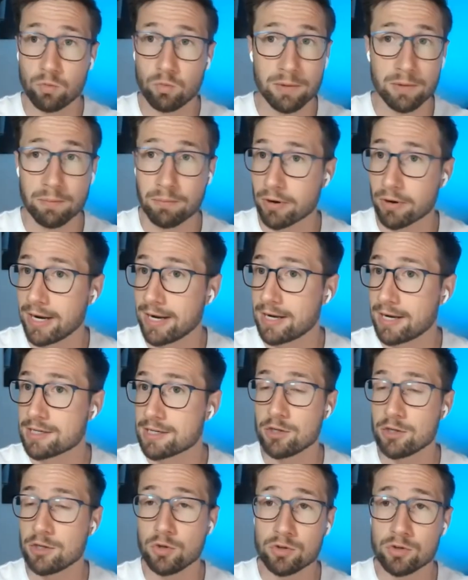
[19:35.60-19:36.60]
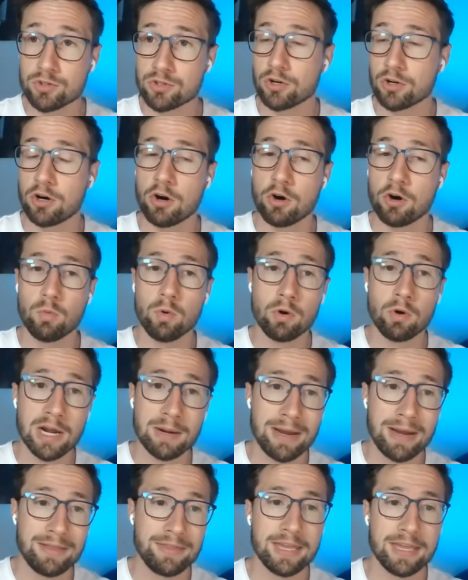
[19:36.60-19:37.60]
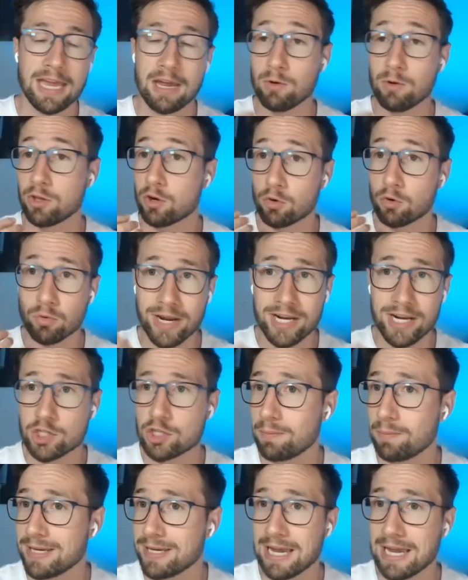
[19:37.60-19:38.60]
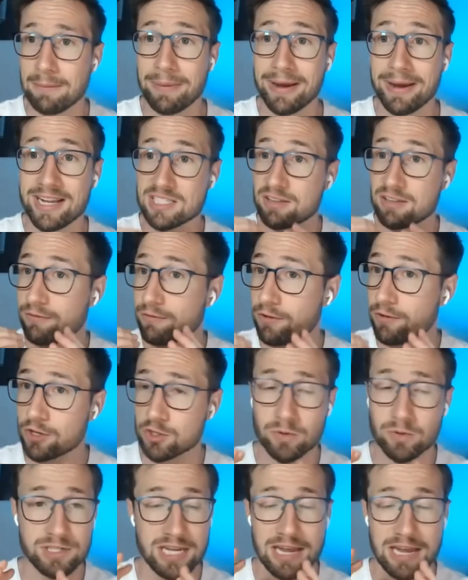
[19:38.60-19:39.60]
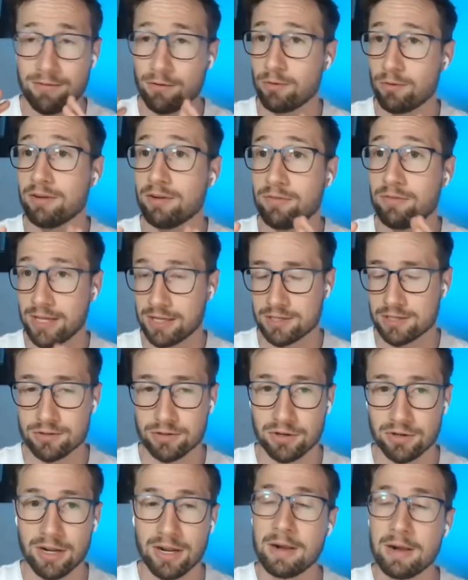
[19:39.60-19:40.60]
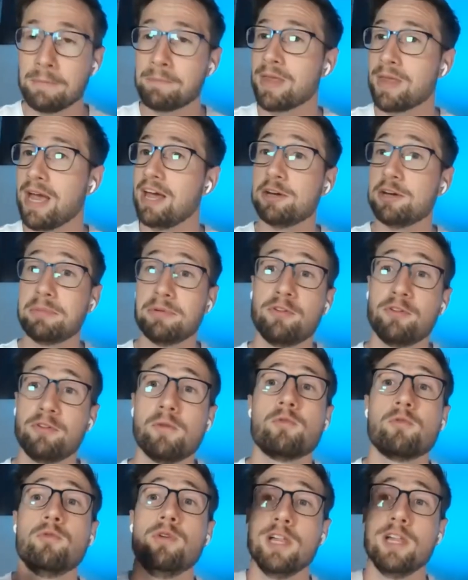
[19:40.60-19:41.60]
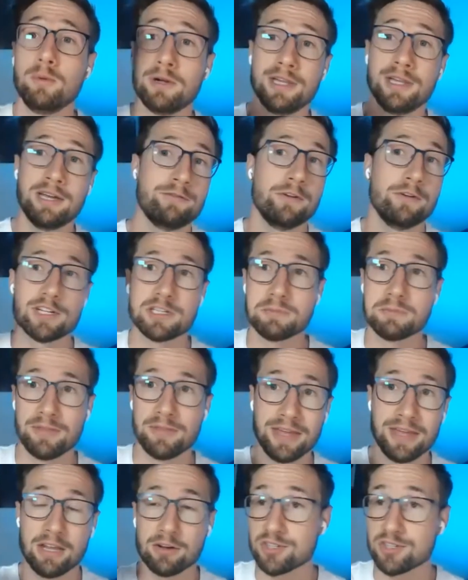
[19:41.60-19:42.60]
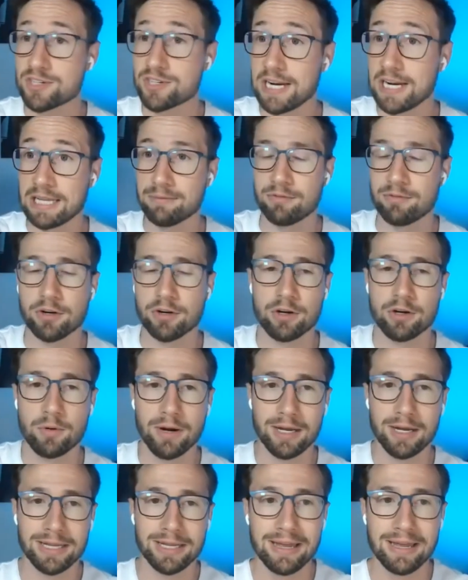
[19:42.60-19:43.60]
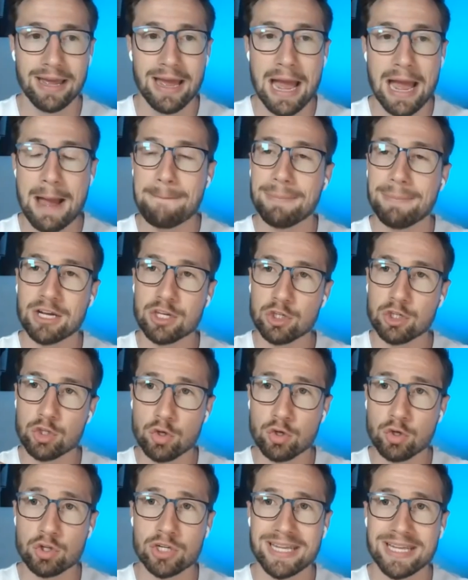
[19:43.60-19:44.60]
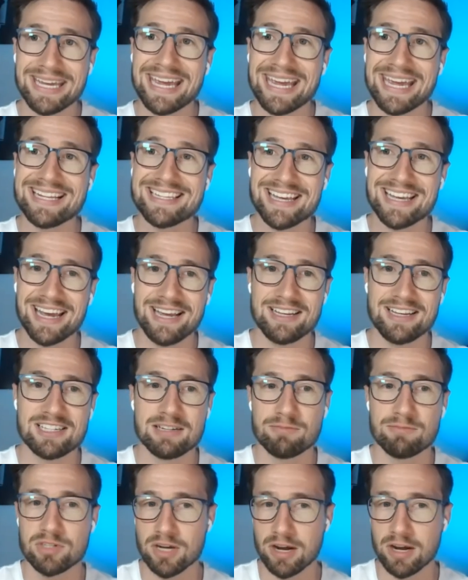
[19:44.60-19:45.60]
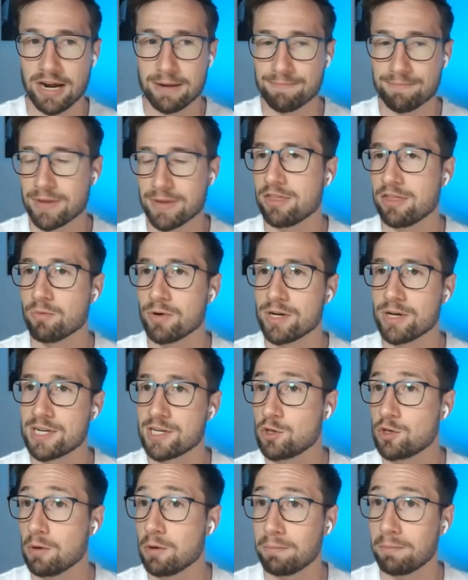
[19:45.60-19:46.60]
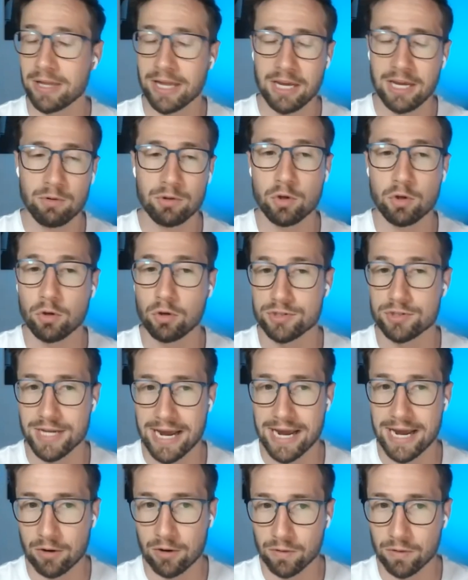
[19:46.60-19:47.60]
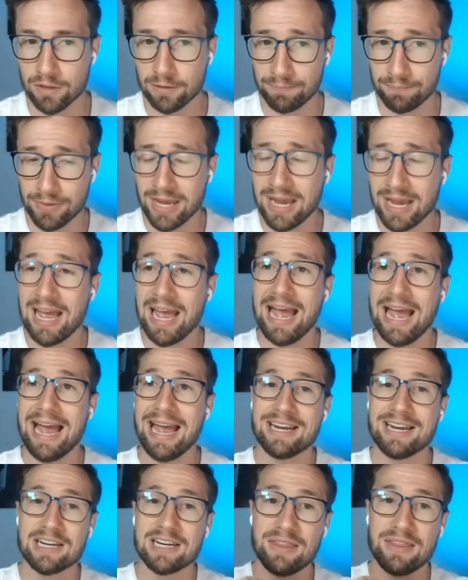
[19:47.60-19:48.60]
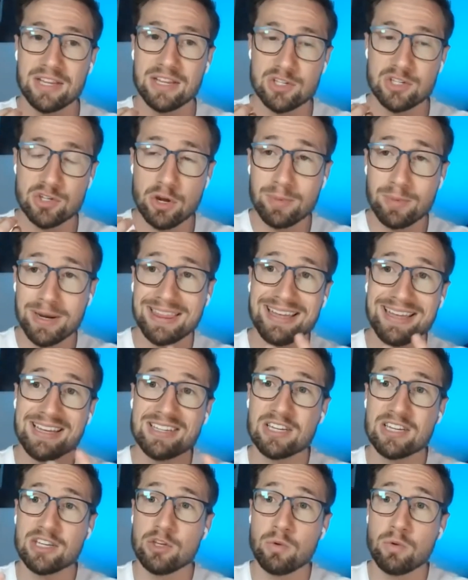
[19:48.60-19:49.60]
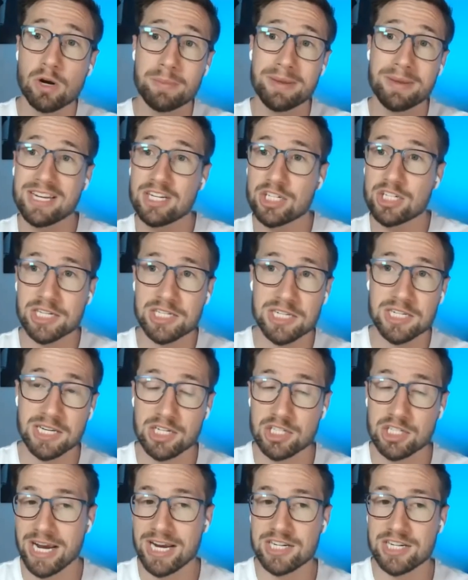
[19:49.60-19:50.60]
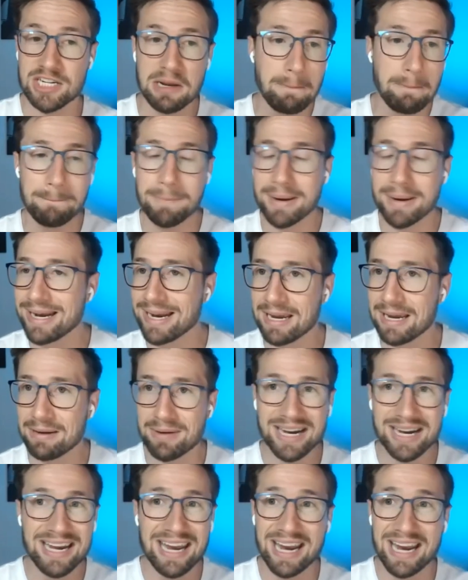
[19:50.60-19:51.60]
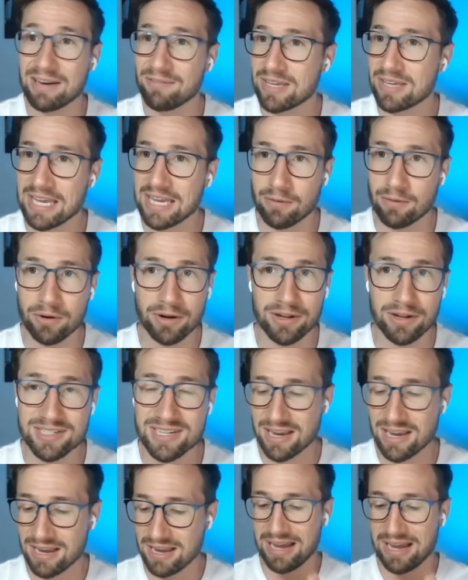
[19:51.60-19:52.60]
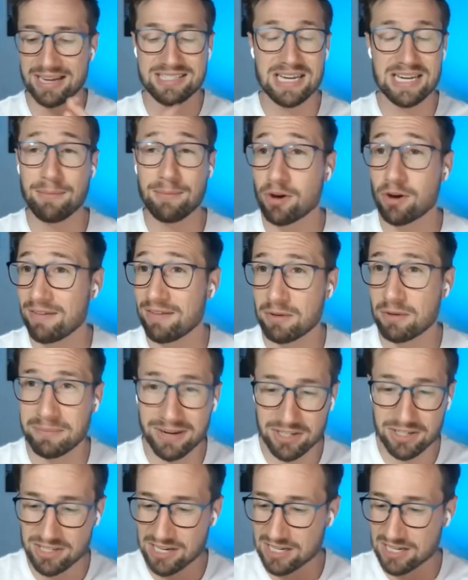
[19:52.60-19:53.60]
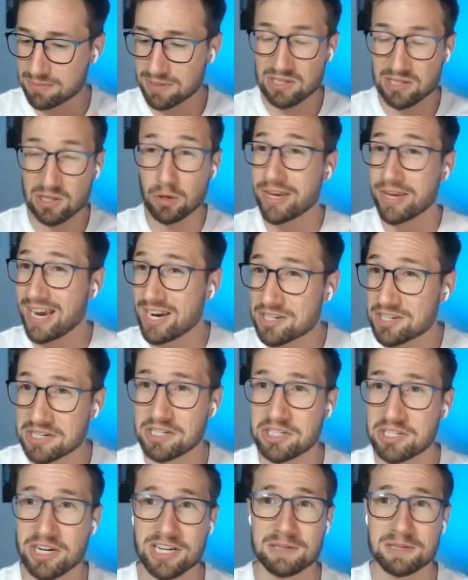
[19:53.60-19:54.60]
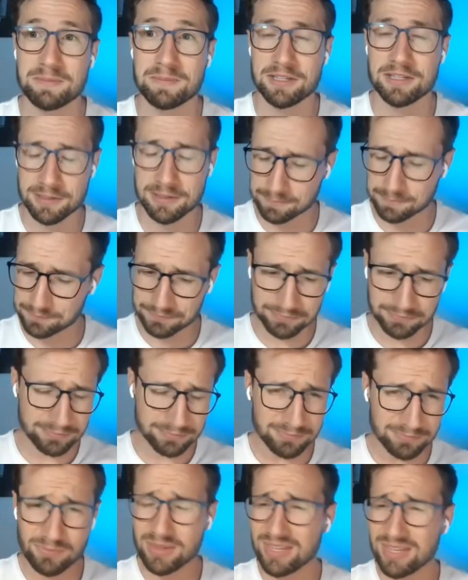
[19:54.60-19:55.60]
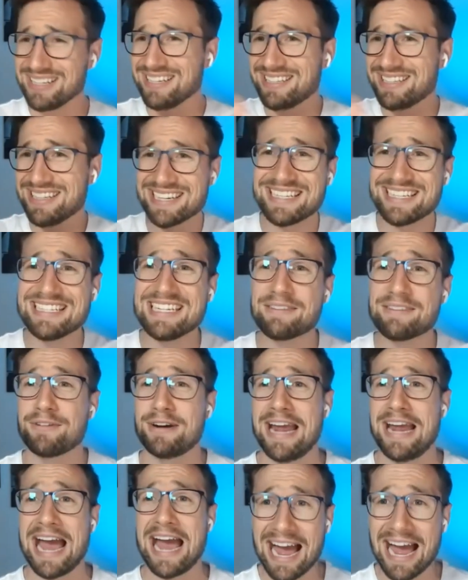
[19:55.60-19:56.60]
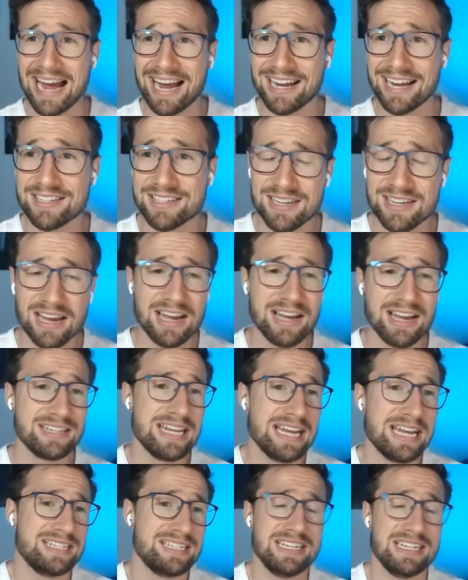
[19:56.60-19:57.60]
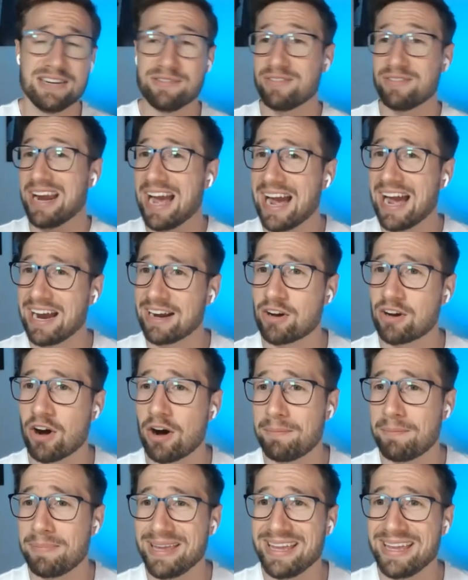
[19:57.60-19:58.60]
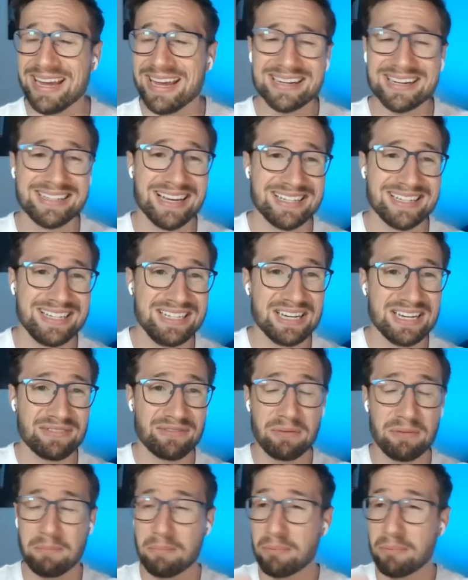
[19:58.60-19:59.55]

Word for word: with a brand, a new store, we'll come out the gate with great shopping campaigns, the first ones ever run for that store, and they'll perform really well in that first month and they'll scale up very quickly. But usually it takes some time, and the reason is you're playing with Google's algorithm. And there's so many things that you want to be adjusting and changing bidding, negative keywords, uh, demographic bid adjustments, location adjustments, testing different ads, testing different ad copy, testing different